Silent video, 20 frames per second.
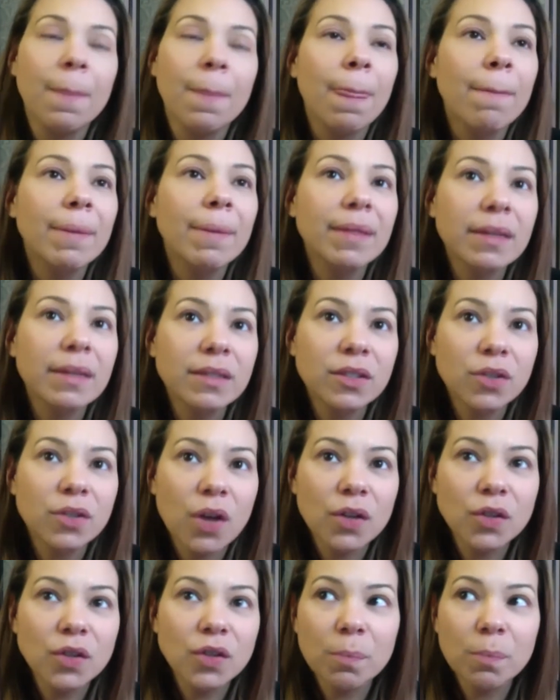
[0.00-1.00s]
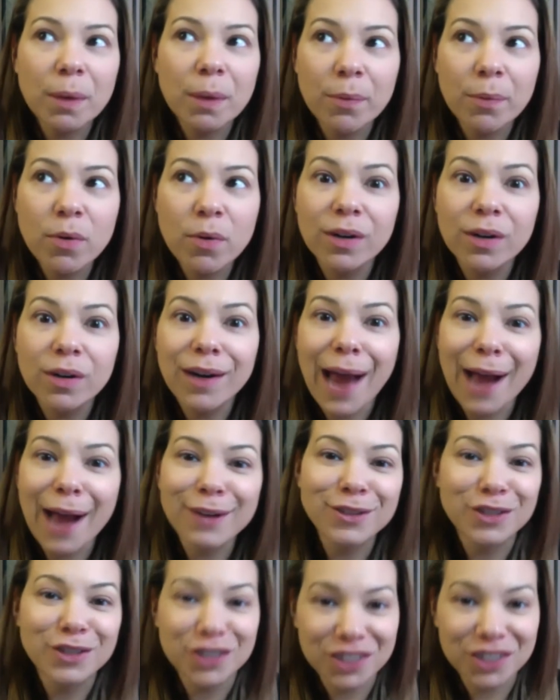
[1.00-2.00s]
But this is also people who are
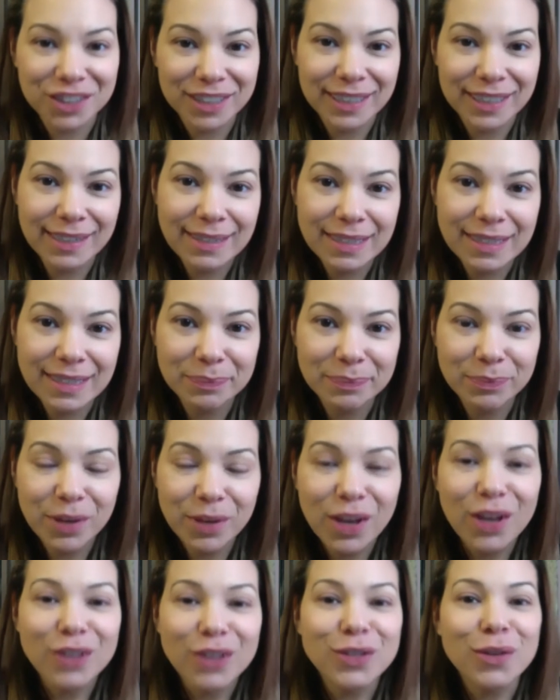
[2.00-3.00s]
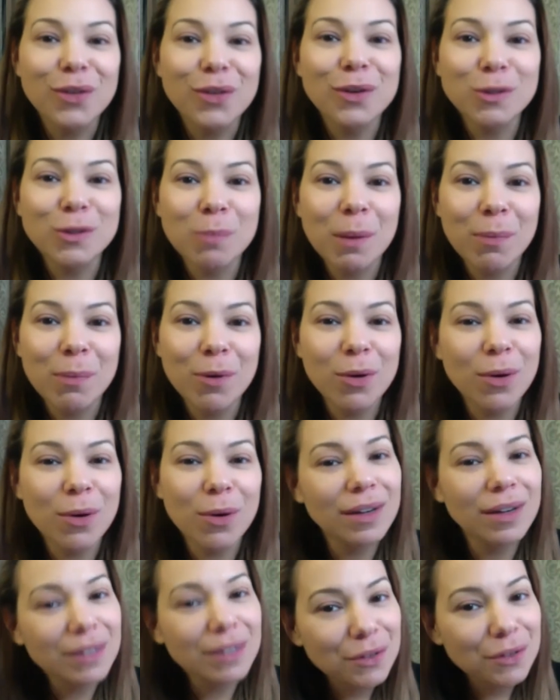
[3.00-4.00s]
actor curious. So those people who are
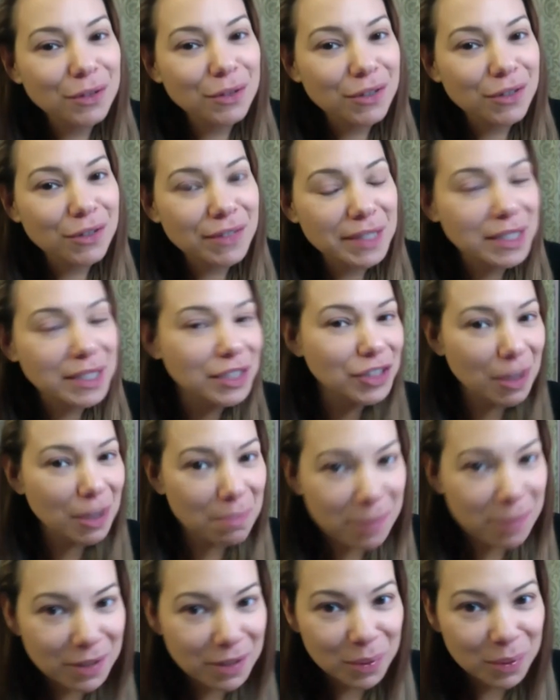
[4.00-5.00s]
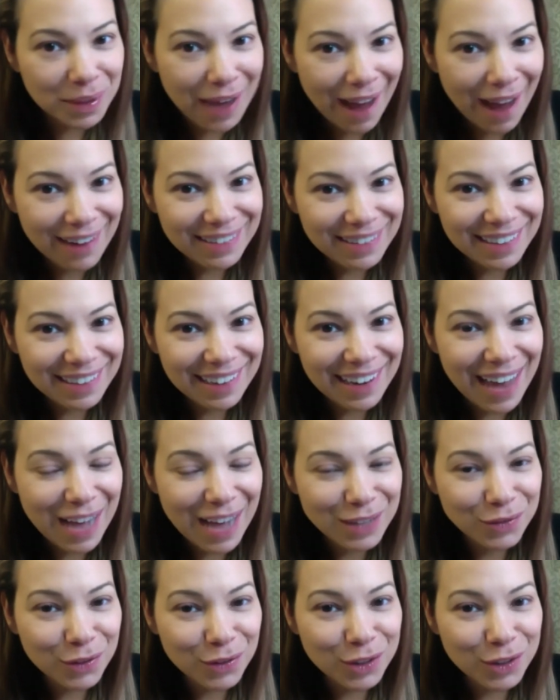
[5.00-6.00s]
a little nervous to jump into an acting
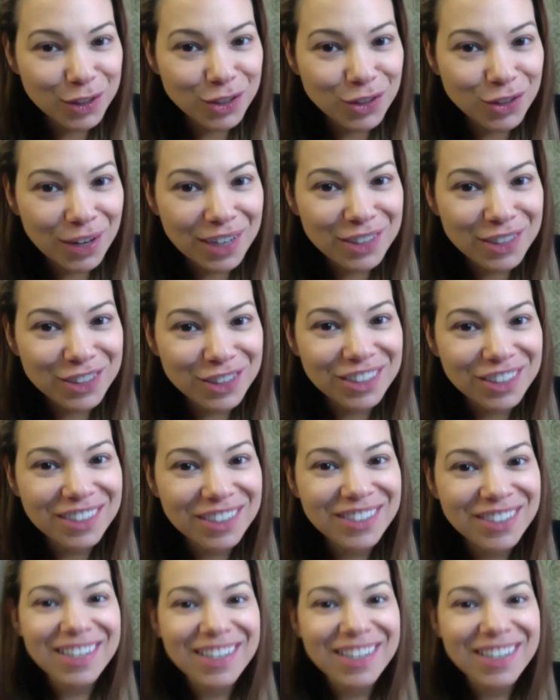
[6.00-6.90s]
class full of strangers,